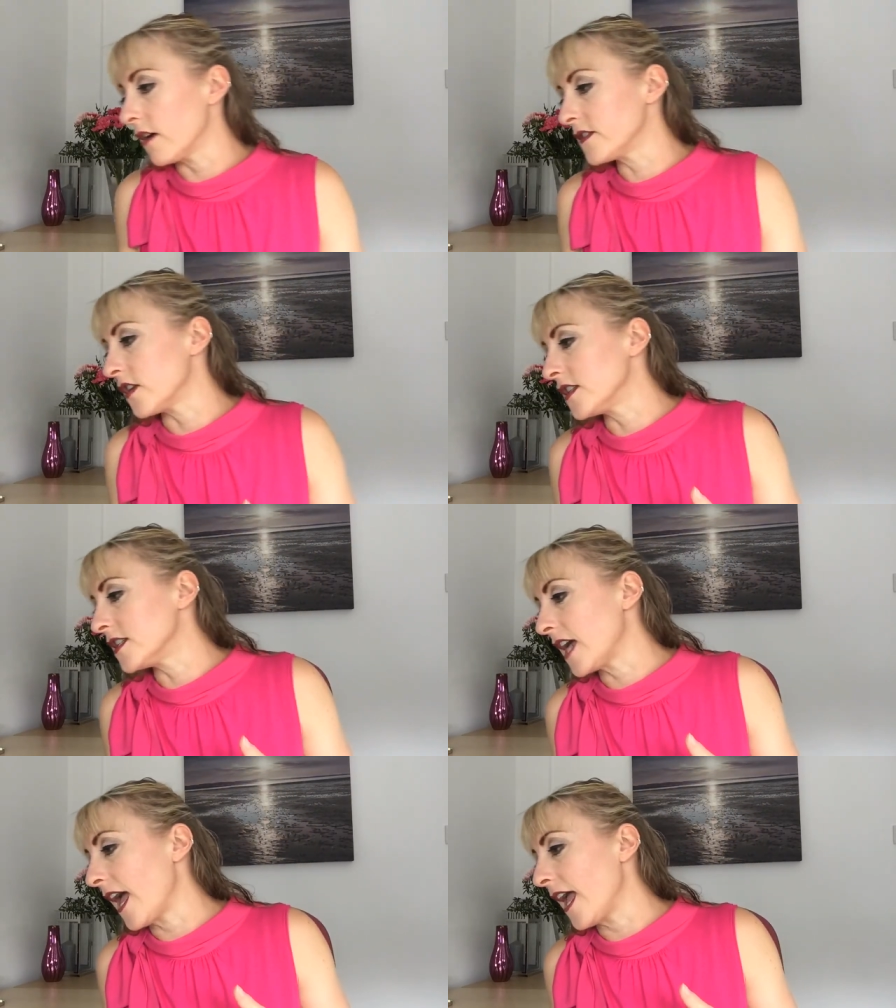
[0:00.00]
So
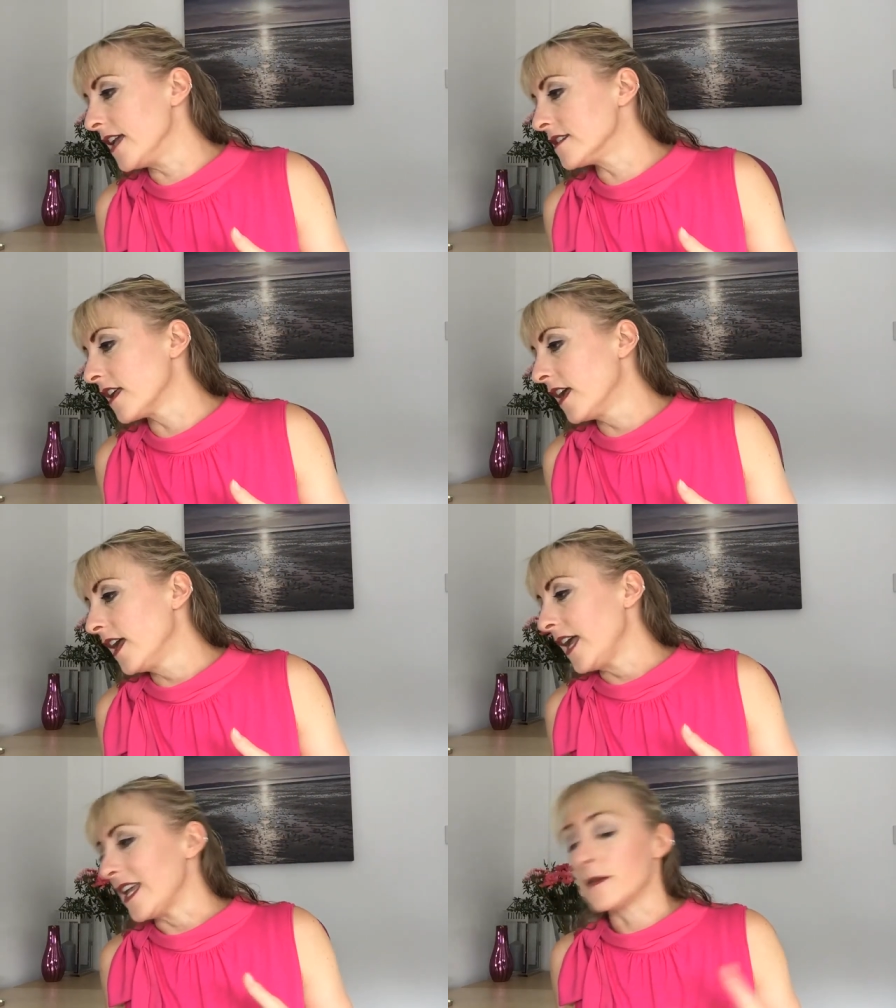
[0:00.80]
today's
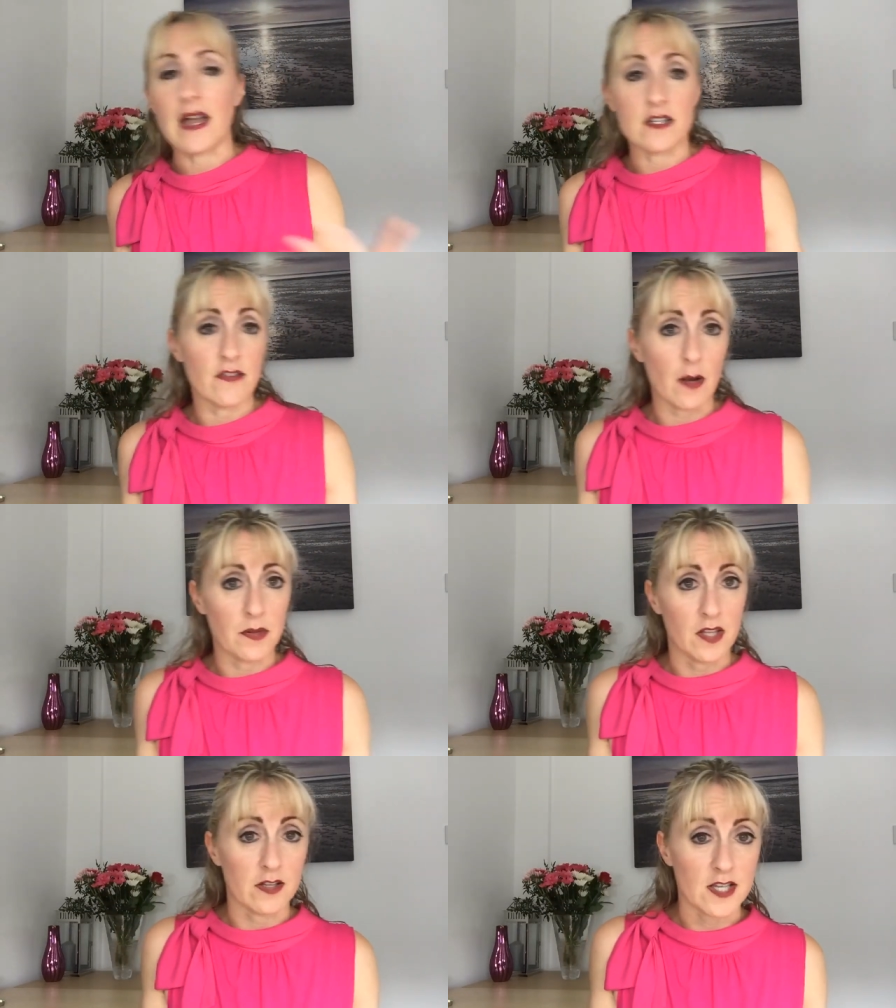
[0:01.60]
is about developing
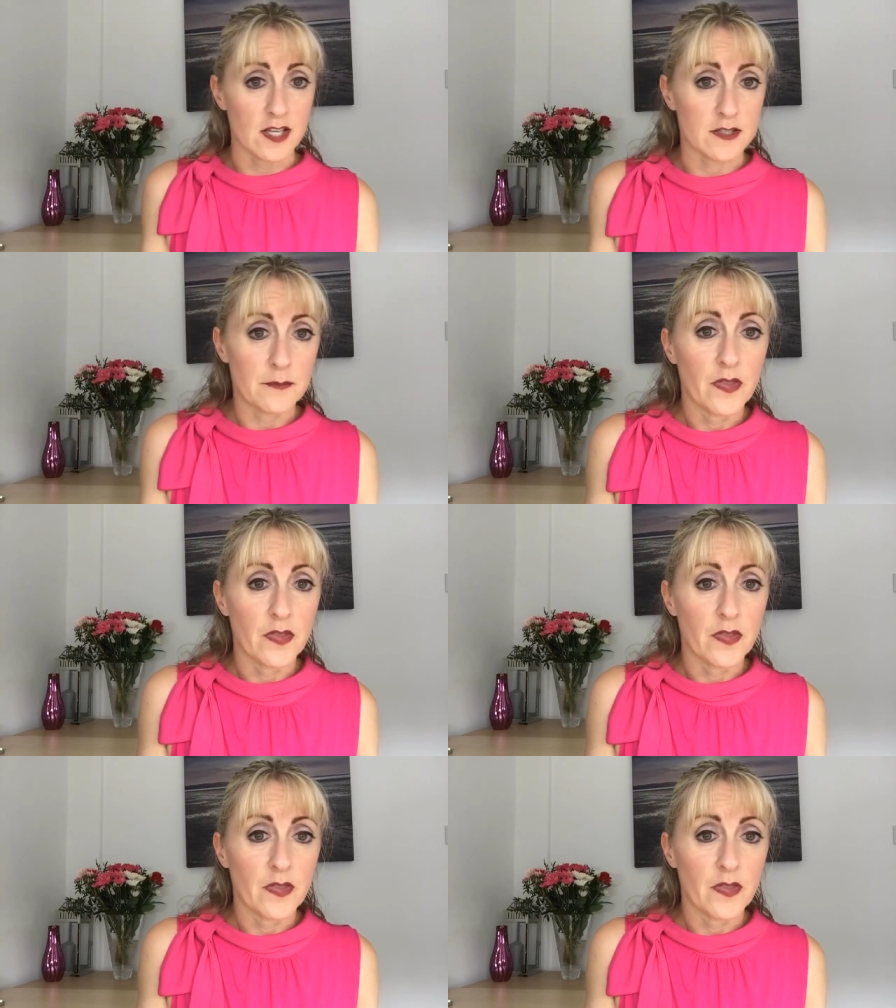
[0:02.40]
the ideas.